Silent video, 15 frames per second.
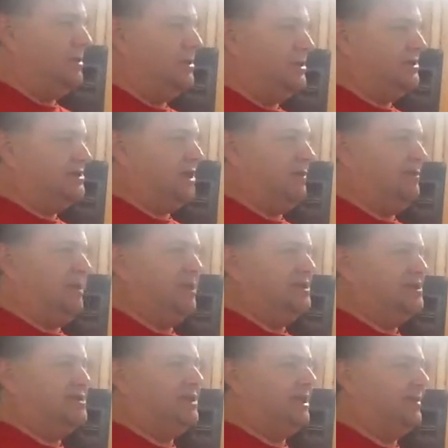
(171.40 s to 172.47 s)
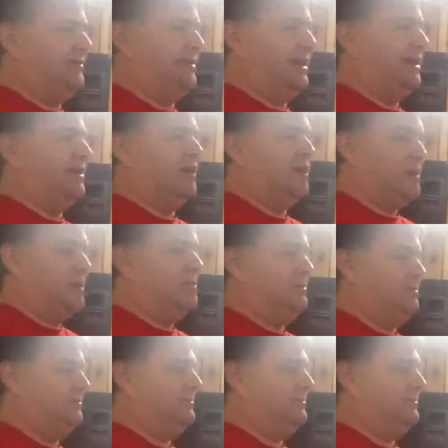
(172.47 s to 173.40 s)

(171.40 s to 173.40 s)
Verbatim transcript: there's something that just said, let it go.